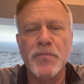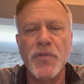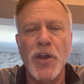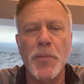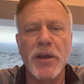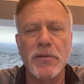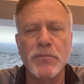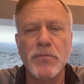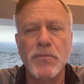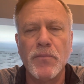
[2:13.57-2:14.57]

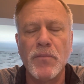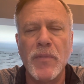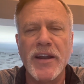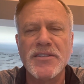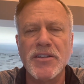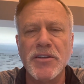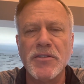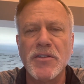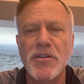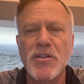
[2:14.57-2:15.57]
numbing
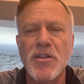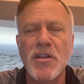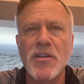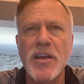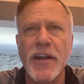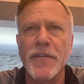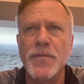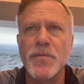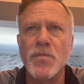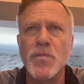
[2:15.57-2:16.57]
medicine kind of
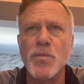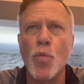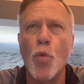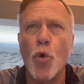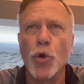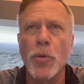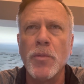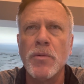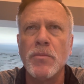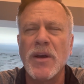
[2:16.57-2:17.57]

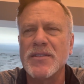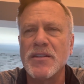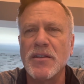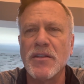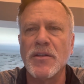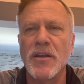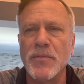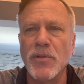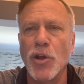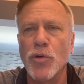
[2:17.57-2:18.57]
warm my
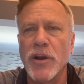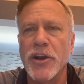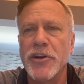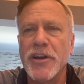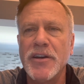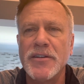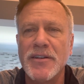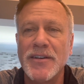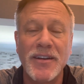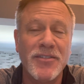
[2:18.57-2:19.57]
lower area.
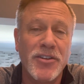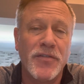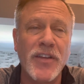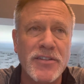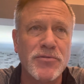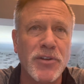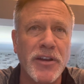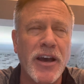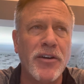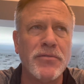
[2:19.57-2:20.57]
I don't know if that's
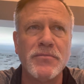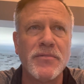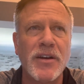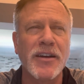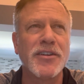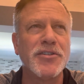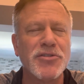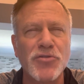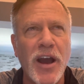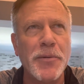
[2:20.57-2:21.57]
really how I could
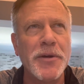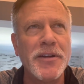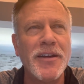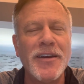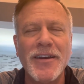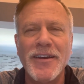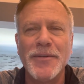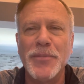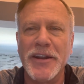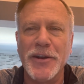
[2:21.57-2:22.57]
describe it.
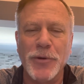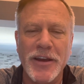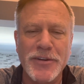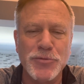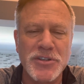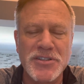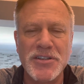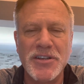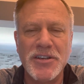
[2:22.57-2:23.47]
But anyway, it was